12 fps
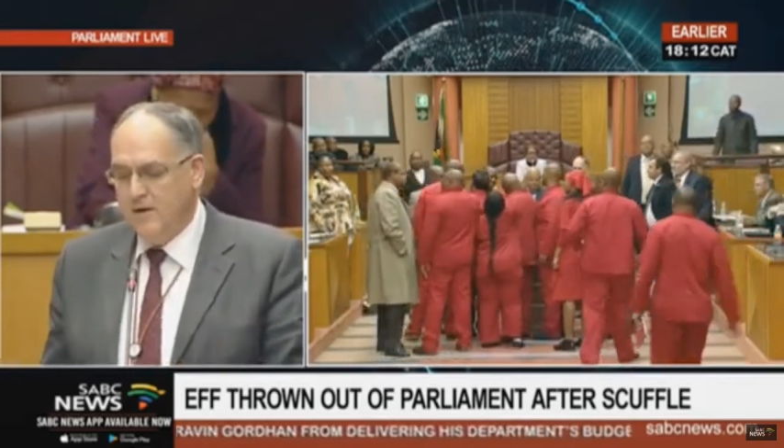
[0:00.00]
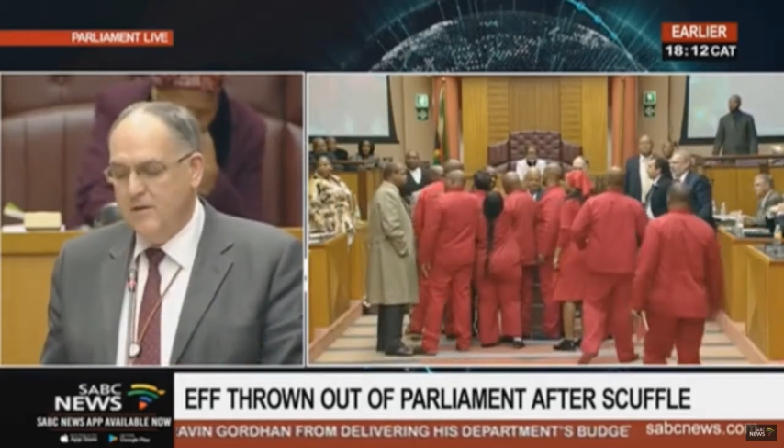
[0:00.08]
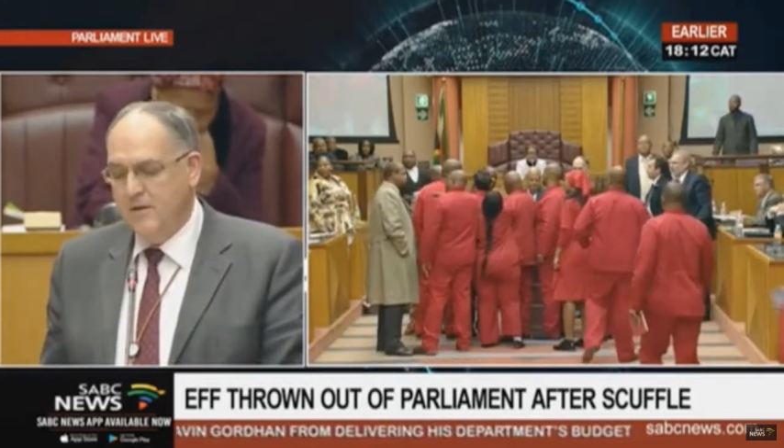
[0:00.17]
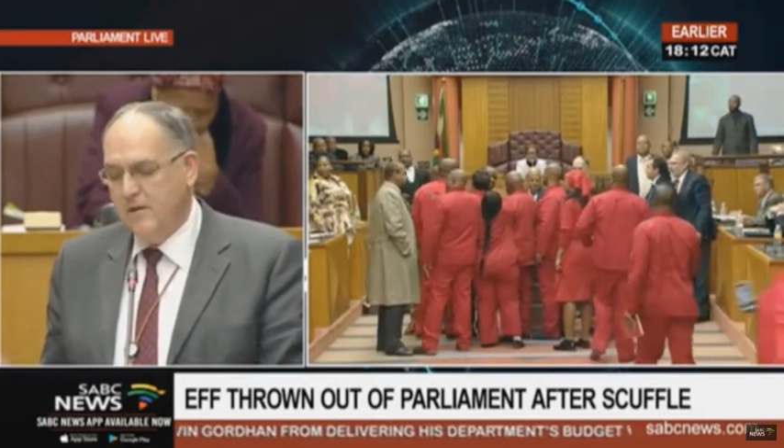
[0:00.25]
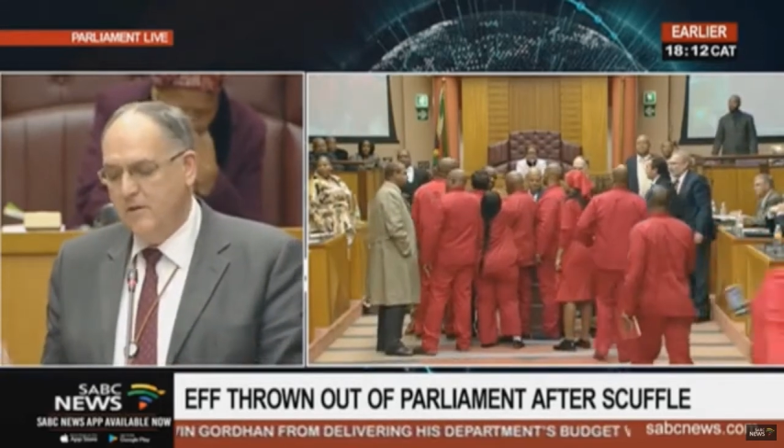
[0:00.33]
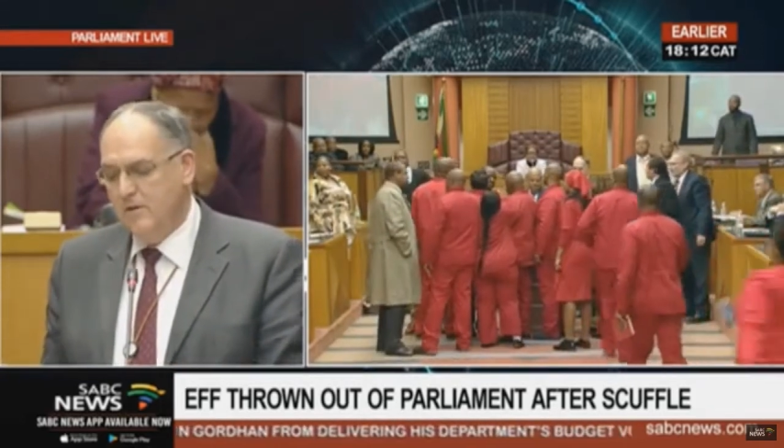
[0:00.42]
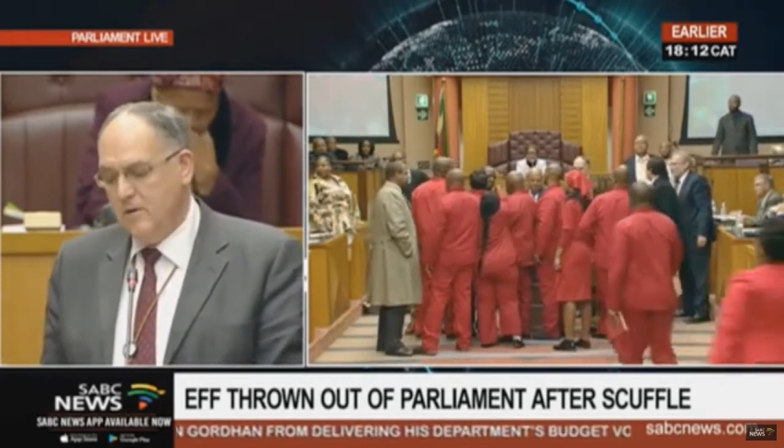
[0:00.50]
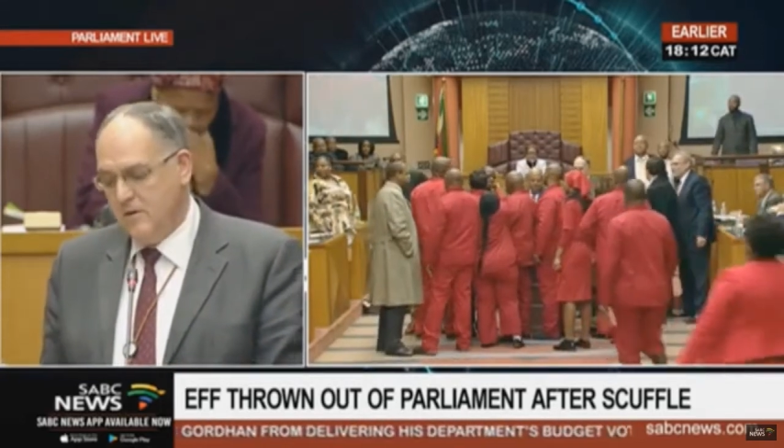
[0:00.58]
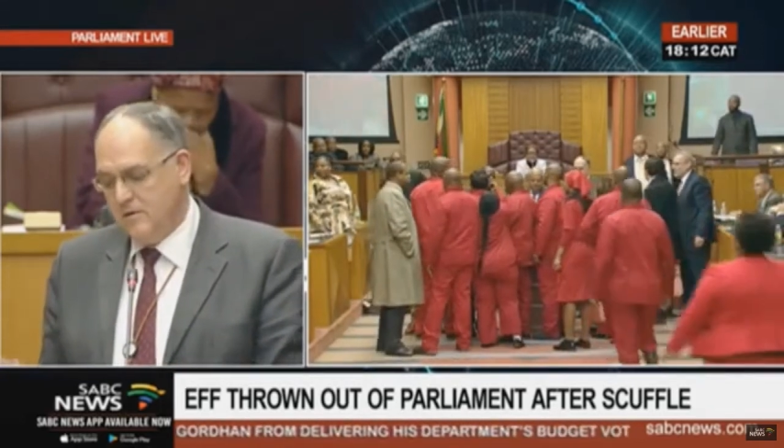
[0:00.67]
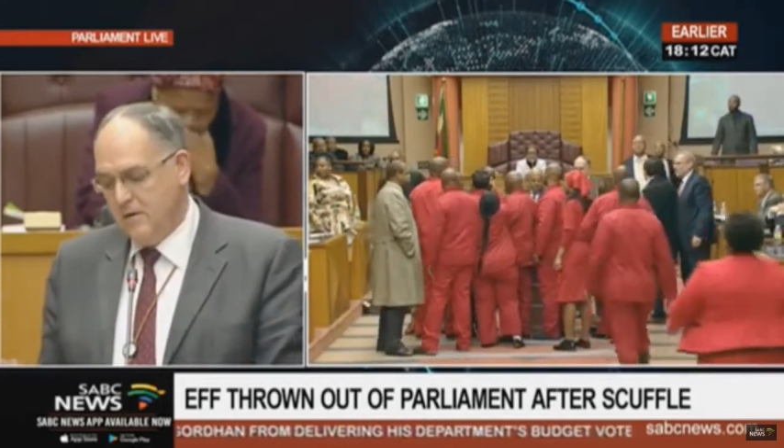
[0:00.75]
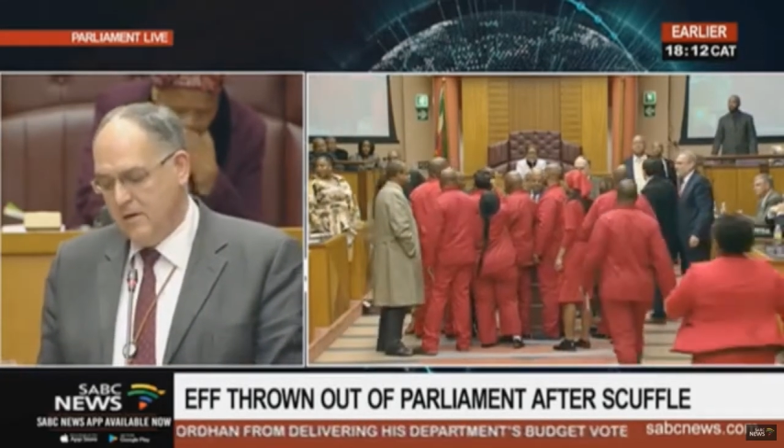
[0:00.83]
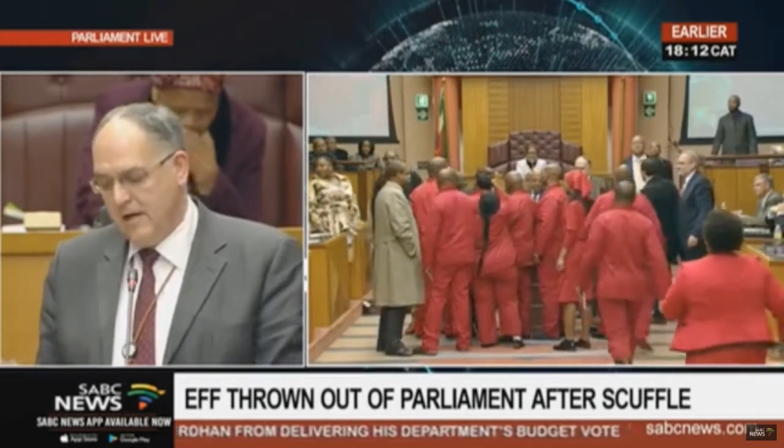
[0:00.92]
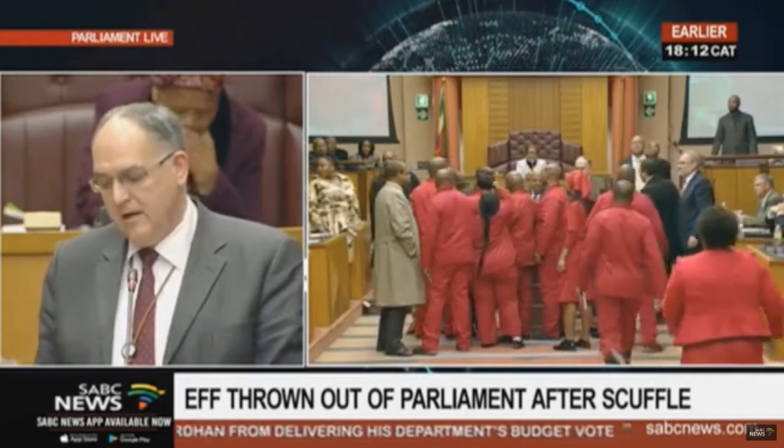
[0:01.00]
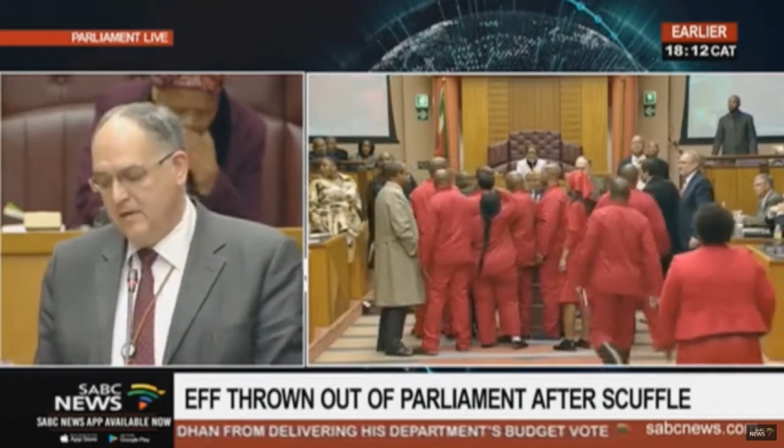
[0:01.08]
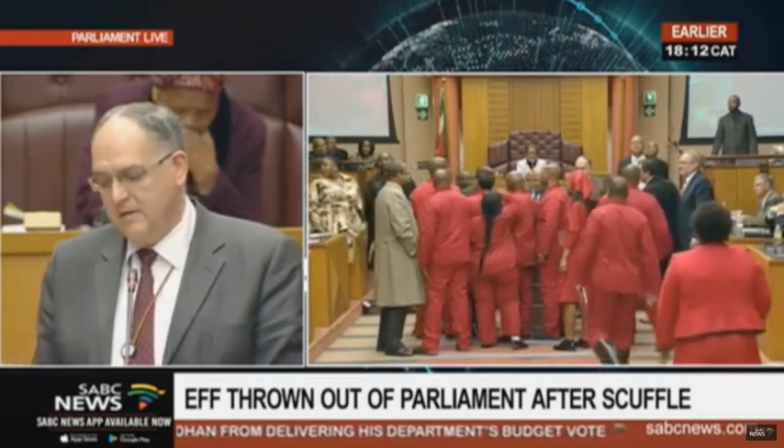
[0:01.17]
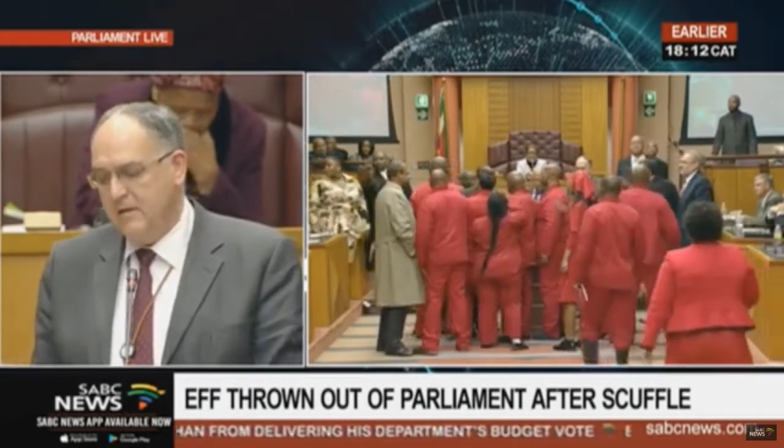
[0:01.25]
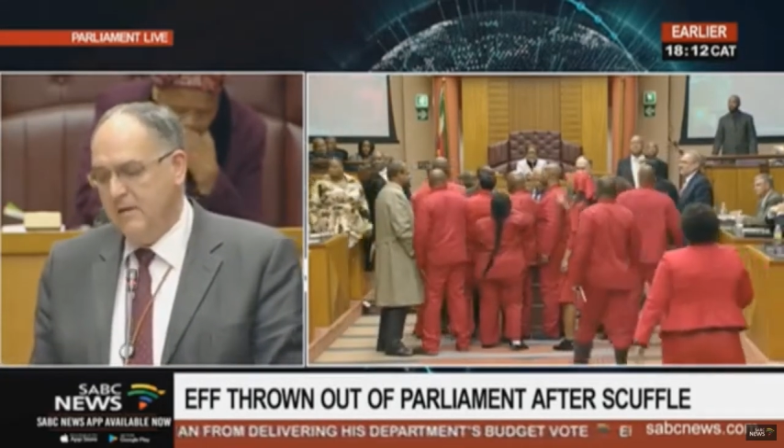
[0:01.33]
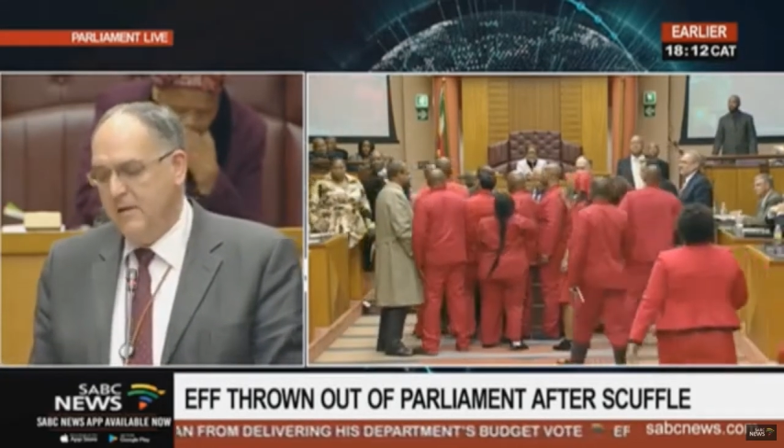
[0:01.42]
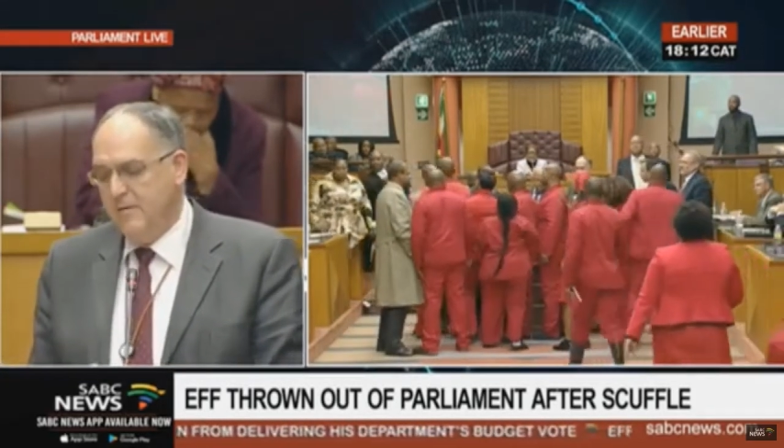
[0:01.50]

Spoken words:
the ill-gotten gains.